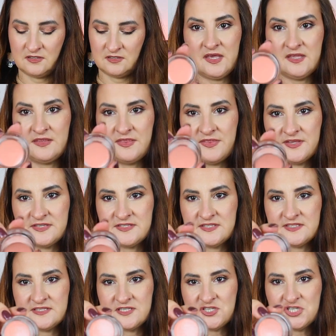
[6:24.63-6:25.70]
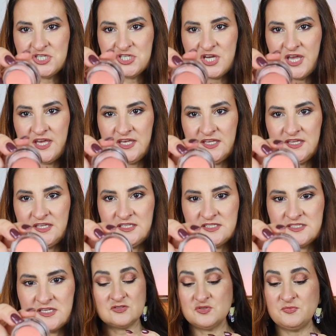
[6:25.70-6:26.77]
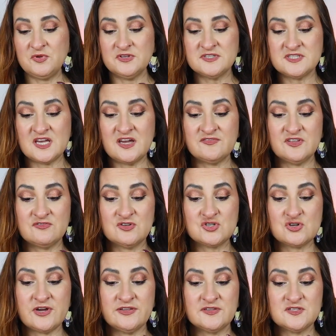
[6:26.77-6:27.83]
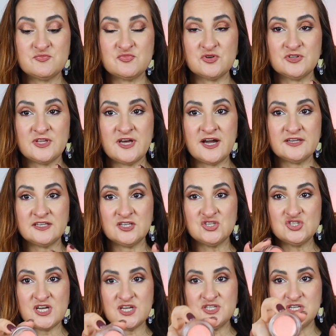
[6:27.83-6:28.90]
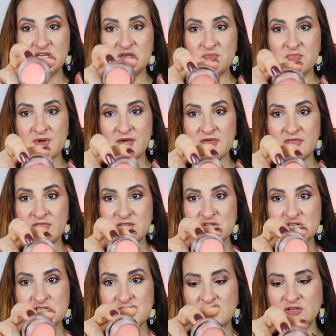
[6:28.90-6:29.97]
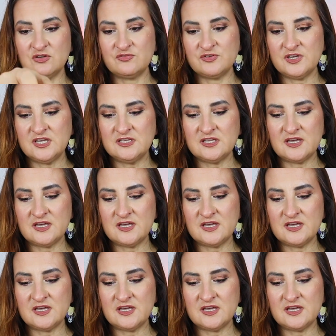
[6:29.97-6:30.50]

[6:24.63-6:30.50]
And this is the shade. To be honest, I have never tried this product, and judging by the shade of it,